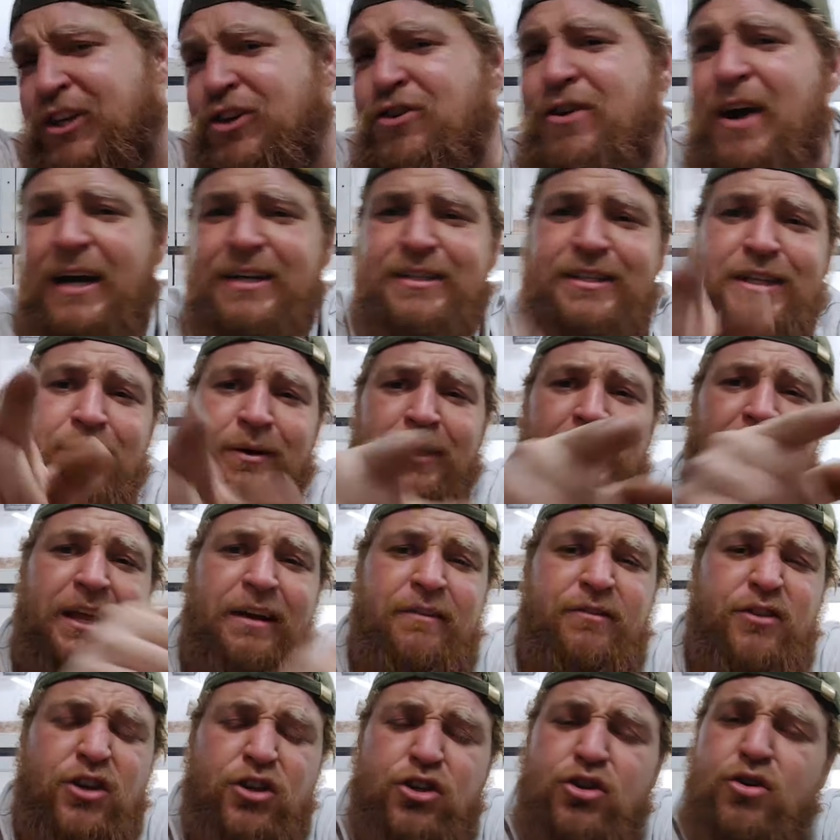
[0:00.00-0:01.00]
You guys know I
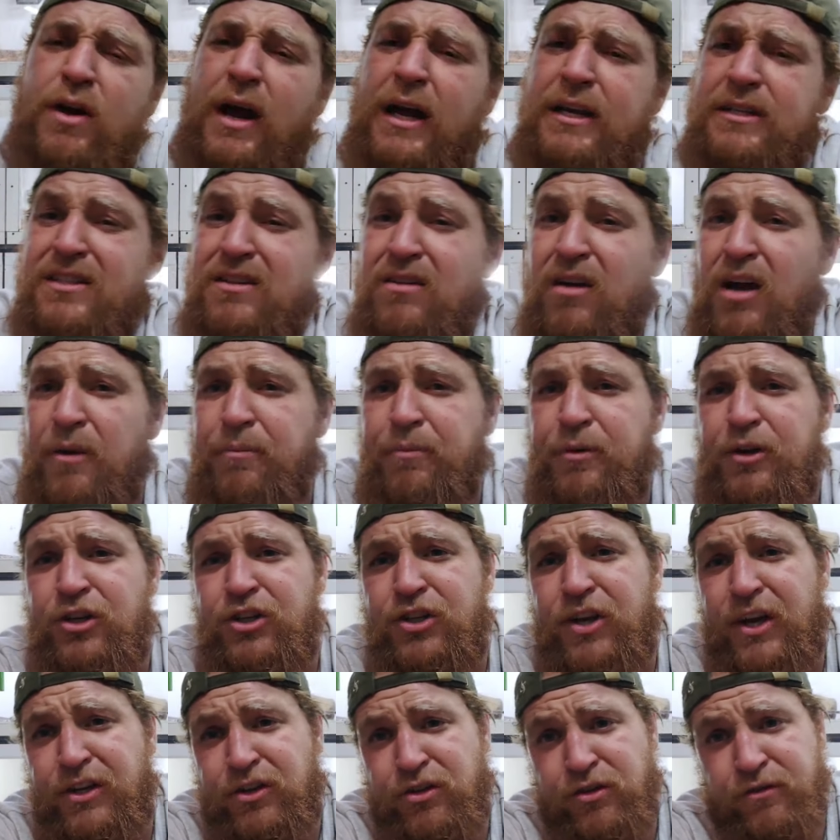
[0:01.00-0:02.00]
love you. You guys know I
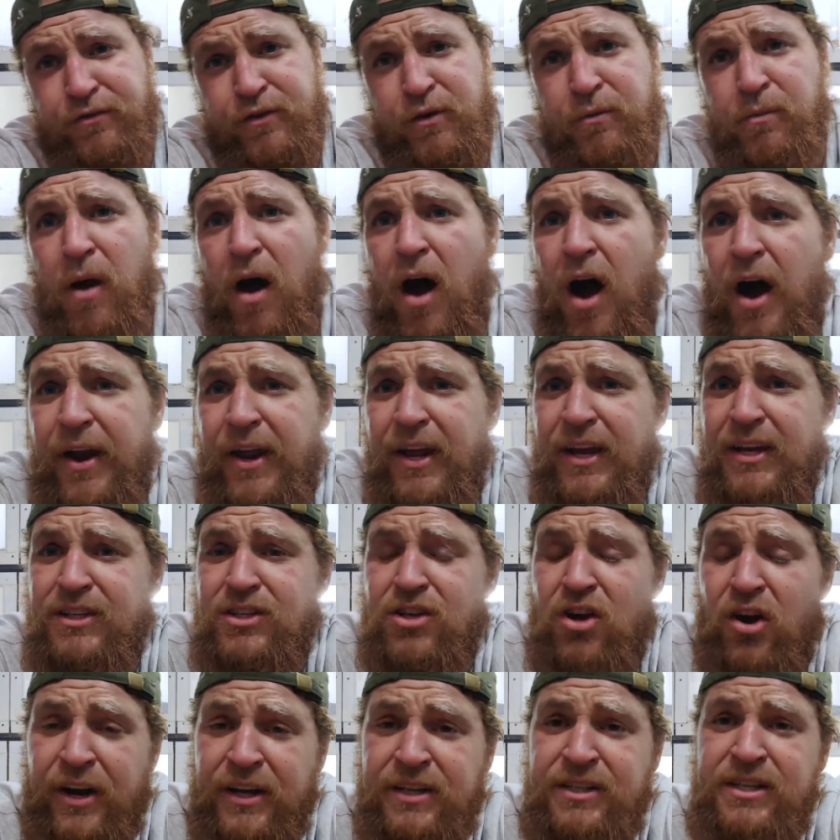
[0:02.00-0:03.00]
appreciate you. From Mahana
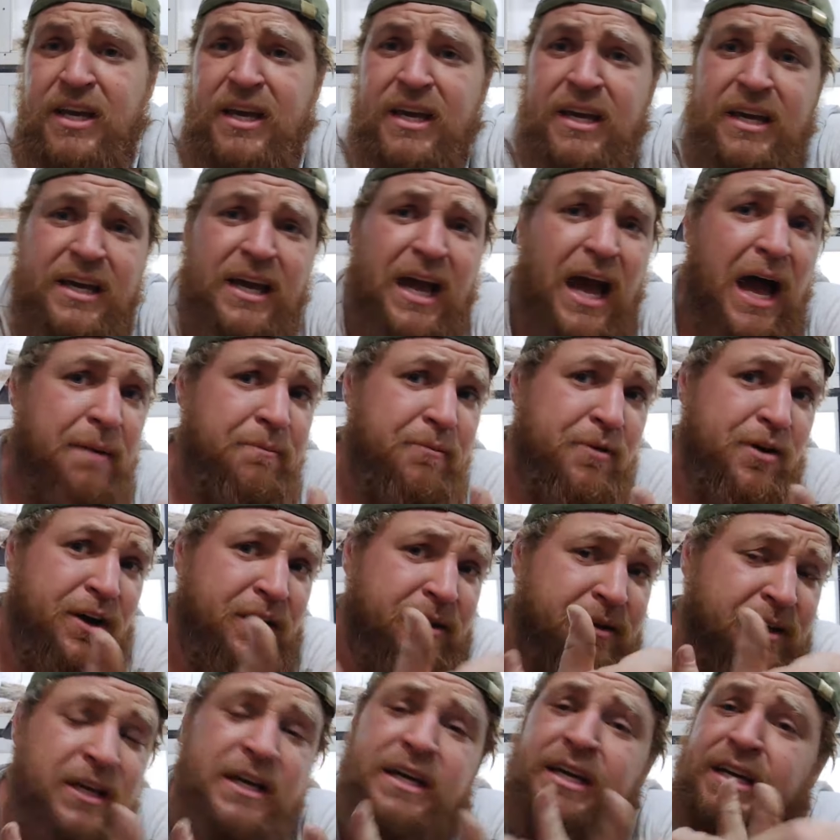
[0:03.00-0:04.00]
Exotics, I'm going
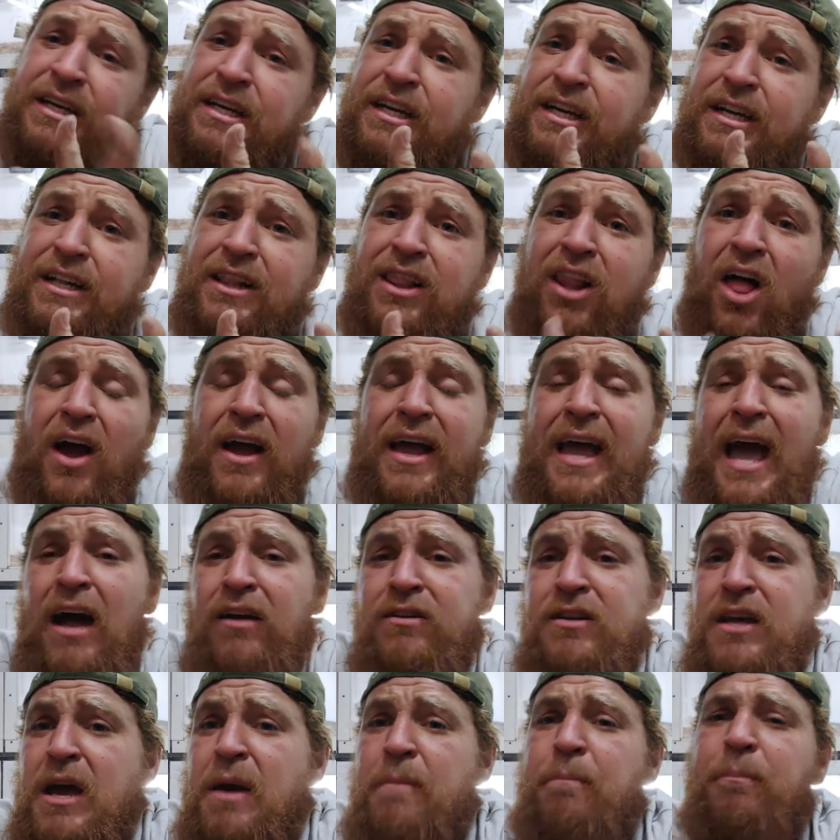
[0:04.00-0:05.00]
to clock
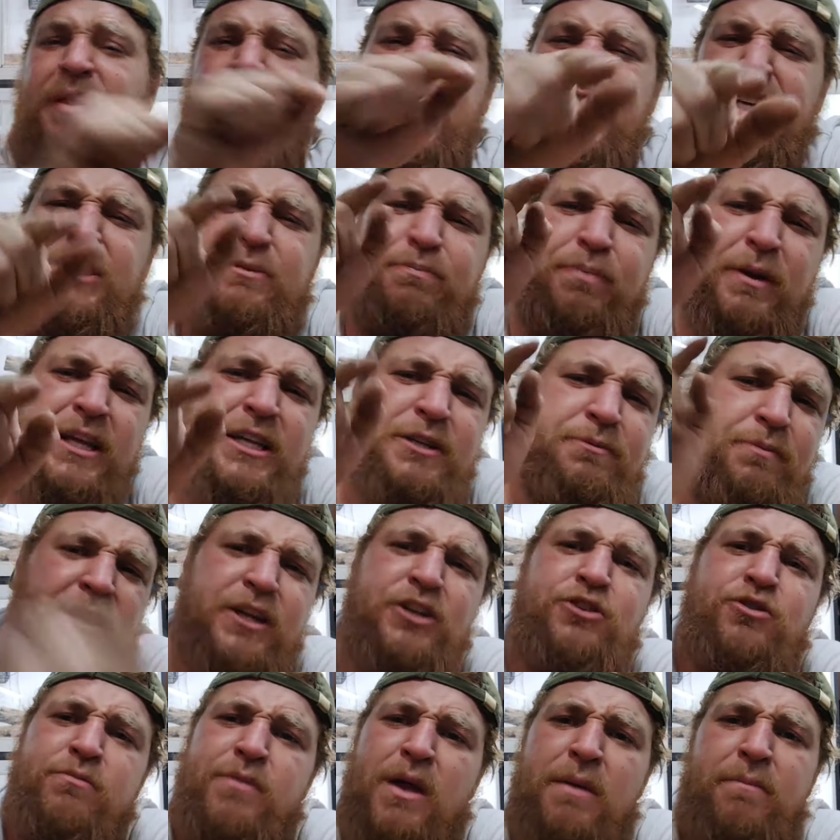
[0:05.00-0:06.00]
out. Please, please,
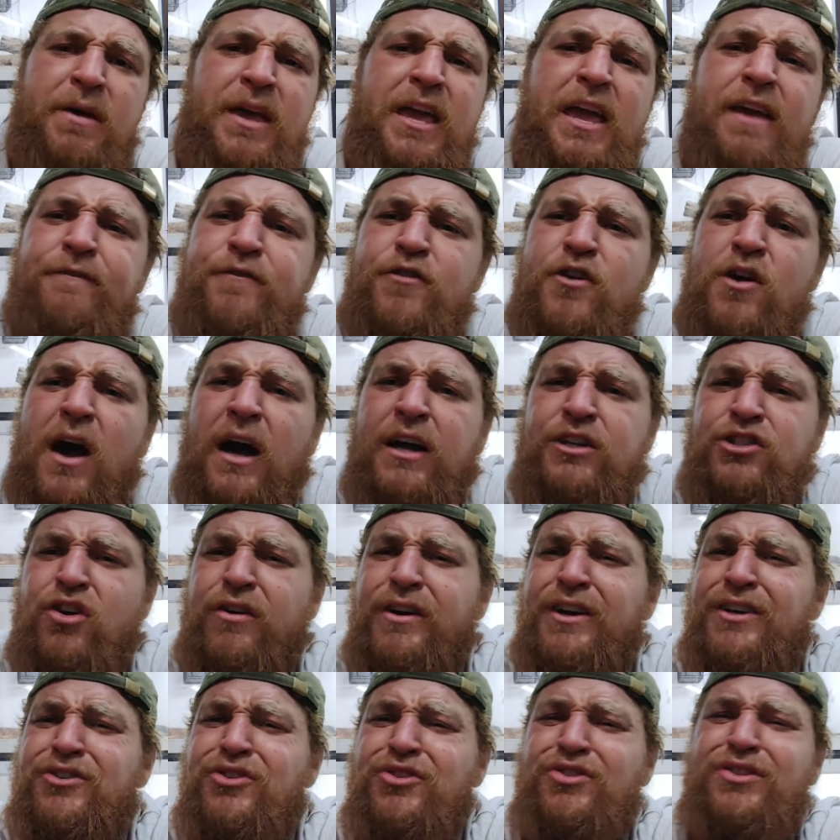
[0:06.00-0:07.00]
please remember, if you guys are
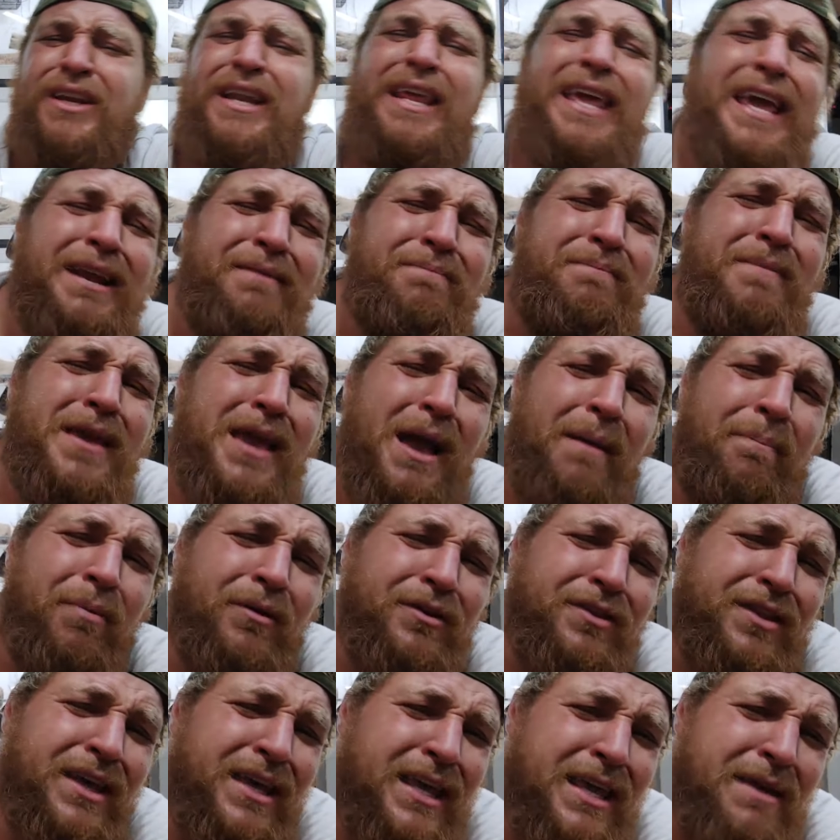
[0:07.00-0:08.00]
interested, hit me up
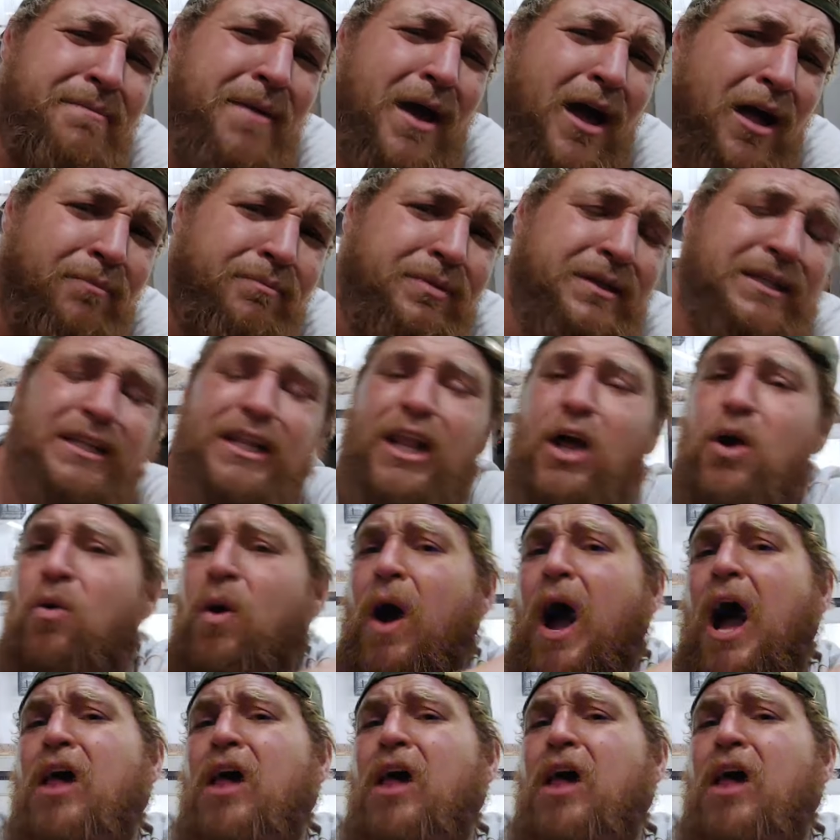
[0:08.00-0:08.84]
on the email below.